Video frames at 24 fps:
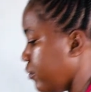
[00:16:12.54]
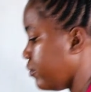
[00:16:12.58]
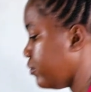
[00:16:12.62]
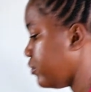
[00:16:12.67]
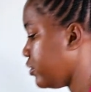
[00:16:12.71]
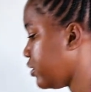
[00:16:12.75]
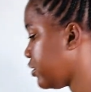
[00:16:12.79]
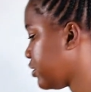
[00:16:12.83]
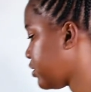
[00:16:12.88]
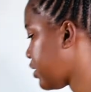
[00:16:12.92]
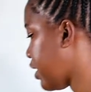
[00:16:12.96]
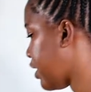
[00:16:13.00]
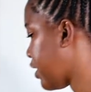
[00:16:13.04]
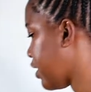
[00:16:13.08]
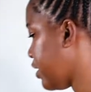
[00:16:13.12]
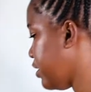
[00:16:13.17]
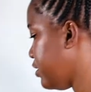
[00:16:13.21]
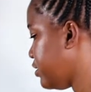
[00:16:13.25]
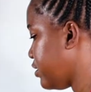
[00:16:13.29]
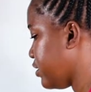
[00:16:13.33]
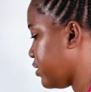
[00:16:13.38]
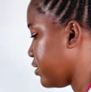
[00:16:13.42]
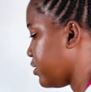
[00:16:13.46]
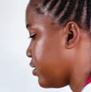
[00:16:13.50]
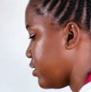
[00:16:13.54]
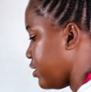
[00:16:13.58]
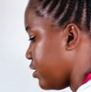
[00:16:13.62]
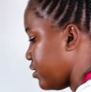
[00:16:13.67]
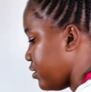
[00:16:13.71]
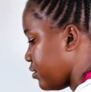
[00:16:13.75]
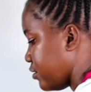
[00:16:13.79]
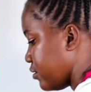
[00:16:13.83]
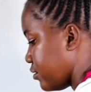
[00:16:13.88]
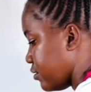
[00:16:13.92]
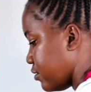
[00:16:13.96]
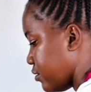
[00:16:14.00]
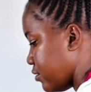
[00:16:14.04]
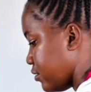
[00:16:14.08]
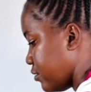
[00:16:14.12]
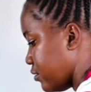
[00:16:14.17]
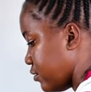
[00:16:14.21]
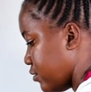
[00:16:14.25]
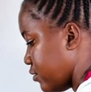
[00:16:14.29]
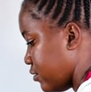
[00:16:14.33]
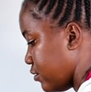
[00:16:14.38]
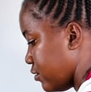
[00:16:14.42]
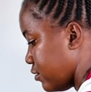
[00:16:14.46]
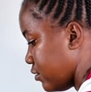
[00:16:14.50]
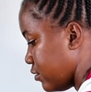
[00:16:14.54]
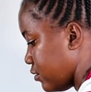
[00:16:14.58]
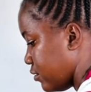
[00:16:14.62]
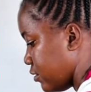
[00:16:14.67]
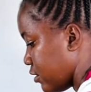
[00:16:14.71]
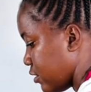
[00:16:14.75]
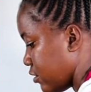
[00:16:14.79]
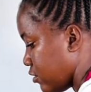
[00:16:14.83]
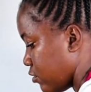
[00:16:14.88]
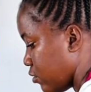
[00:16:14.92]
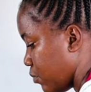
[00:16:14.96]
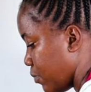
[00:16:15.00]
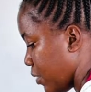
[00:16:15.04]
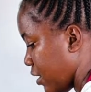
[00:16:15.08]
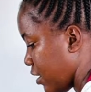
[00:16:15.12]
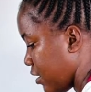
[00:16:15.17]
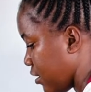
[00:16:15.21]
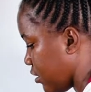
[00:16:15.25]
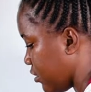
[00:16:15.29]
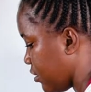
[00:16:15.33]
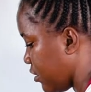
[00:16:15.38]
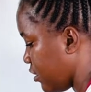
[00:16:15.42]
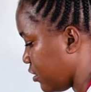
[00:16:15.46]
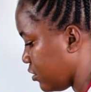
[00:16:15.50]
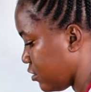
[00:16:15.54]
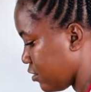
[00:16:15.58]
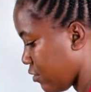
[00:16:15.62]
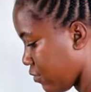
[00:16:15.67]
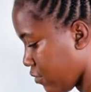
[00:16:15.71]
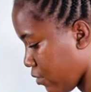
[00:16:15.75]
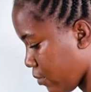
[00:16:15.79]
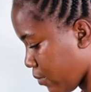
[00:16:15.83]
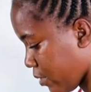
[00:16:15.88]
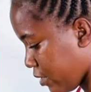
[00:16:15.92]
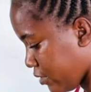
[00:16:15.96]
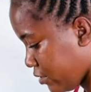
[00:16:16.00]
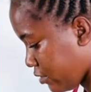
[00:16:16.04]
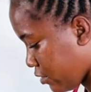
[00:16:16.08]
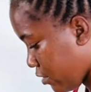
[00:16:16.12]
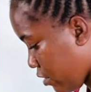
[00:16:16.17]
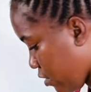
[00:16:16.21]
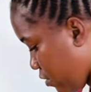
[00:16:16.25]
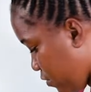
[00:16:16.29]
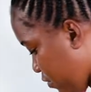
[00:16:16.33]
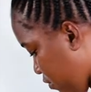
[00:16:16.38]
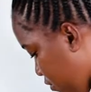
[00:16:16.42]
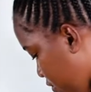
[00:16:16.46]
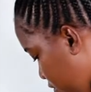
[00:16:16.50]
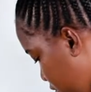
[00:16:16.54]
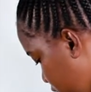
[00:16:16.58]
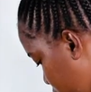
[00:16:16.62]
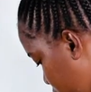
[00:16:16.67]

I'm just arranging things just to make it easy for myself.